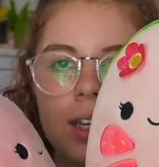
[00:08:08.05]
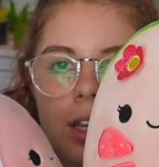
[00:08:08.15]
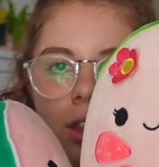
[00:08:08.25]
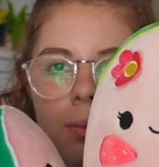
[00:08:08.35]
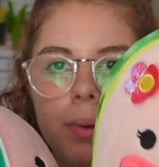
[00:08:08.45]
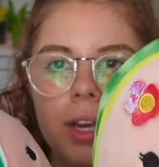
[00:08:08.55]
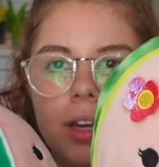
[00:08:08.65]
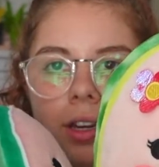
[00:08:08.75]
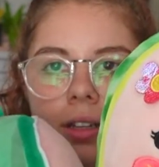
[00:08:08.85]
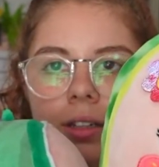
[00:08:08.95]
like the
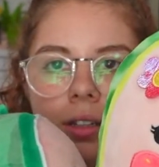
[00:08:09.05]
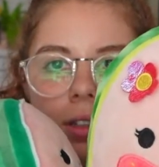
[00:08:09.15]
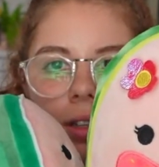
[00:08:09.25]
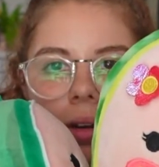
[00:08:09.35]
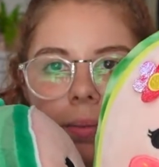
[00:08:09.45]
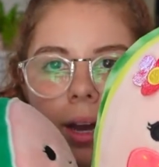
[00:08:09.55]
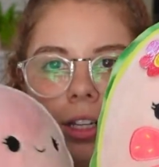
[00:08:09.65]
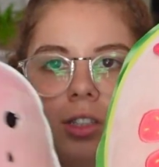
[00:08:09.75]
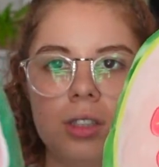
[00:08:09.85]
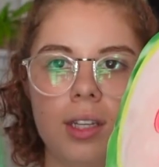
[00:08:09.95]
pink patches